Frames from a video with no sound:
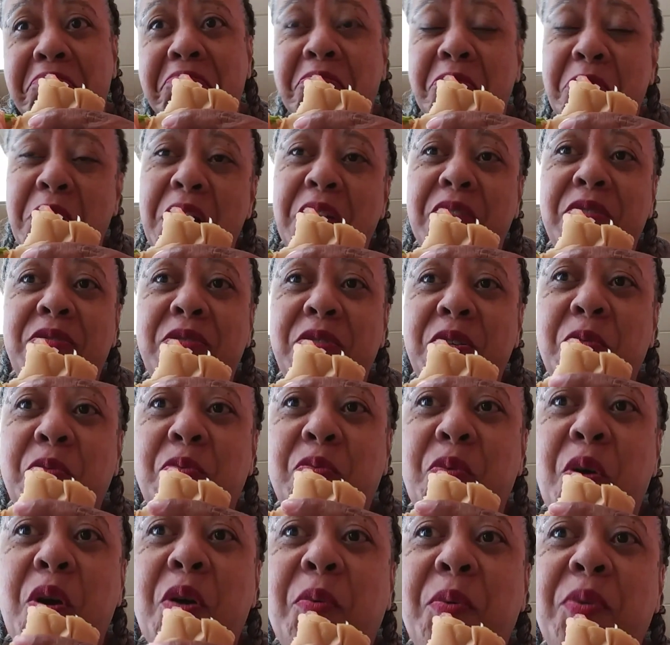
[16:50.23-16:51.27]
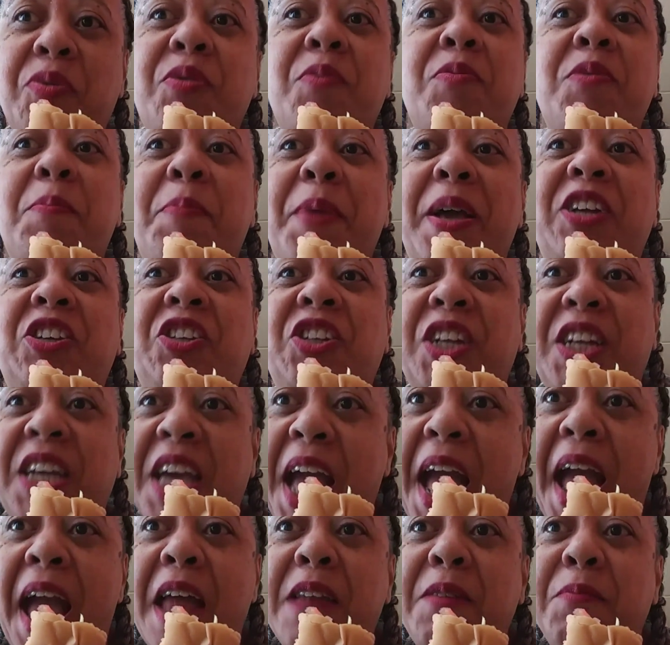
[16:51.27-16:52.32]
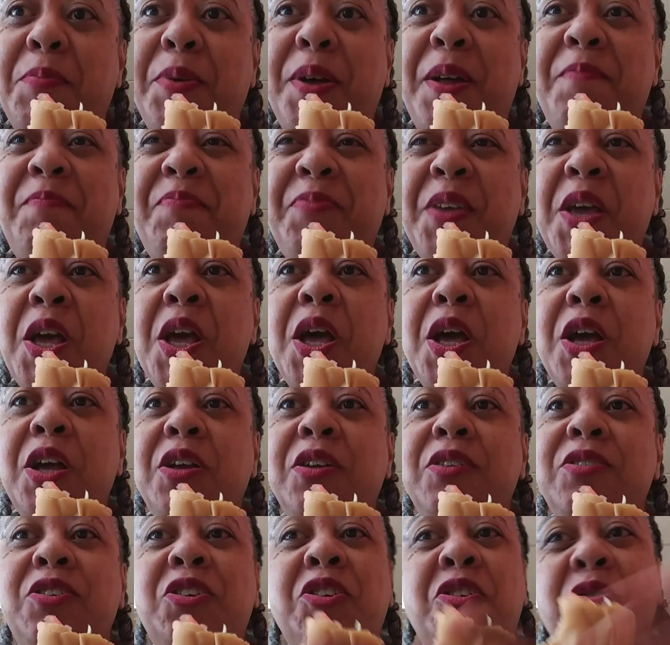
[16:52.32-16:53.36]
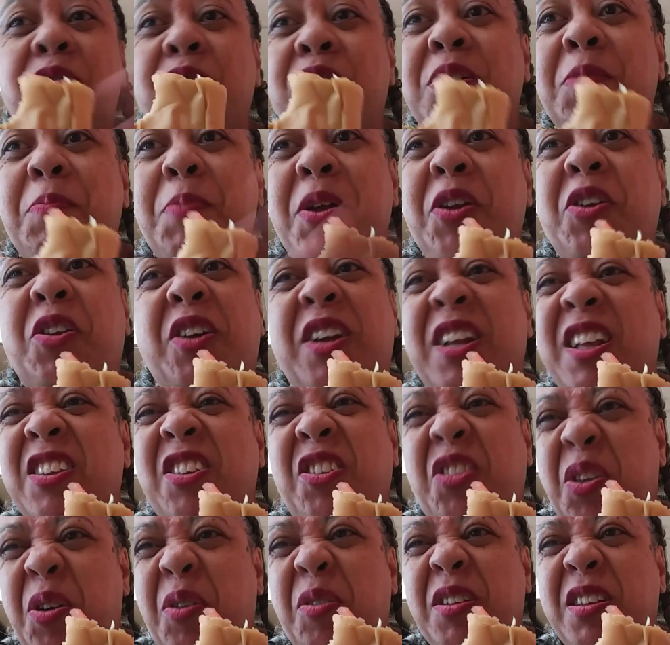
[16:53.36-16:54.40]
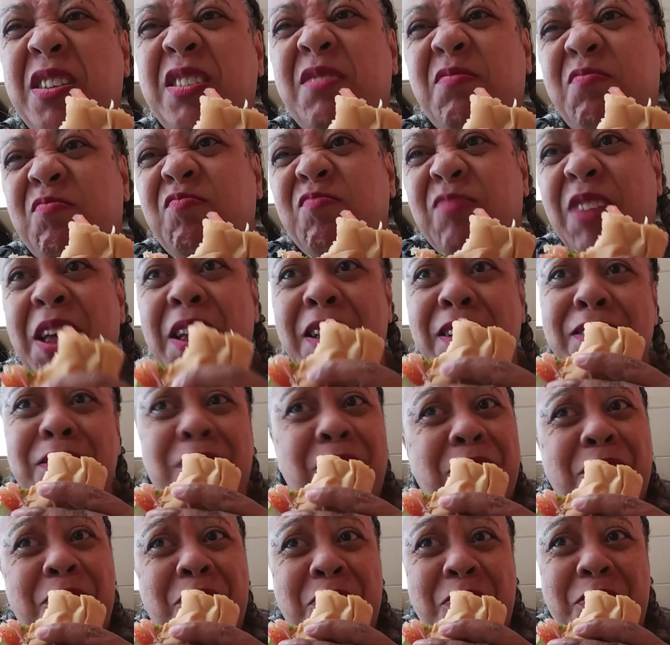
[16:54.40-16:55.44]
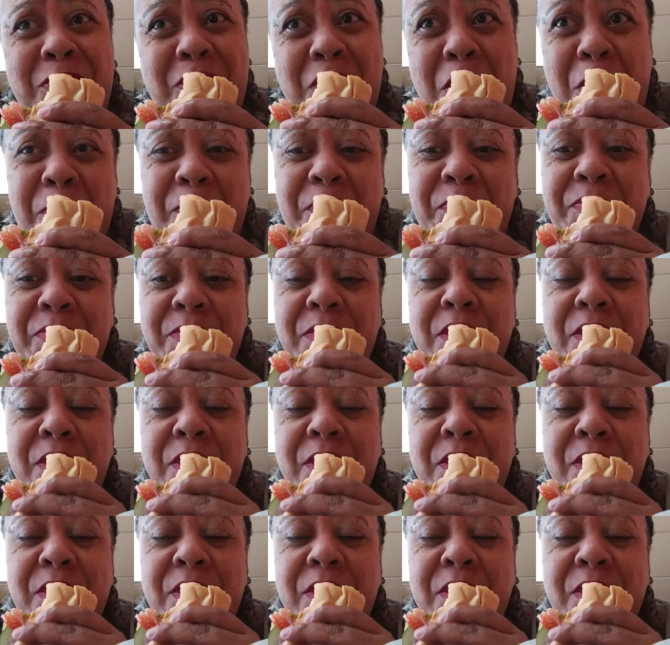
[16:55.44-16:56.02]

you know, you work with them the best you can, but you're usually better looking in your 30s. So,